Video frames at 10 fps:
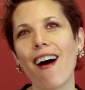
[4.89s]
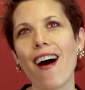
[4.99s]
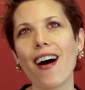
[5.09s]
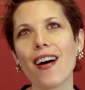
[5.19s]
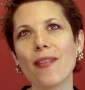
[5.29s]

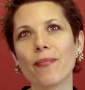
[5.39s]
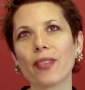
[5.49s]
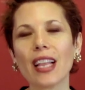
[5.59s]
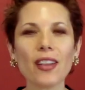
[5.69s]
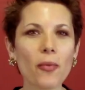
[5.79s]
Um,
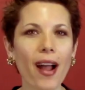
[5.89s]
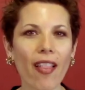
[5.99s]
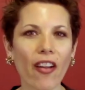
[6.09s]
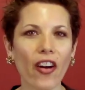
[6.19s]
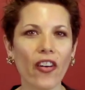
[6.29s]
a little
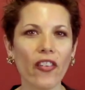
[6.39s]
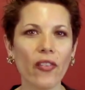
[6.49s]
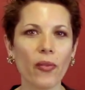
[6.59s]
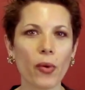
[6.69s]
while ago,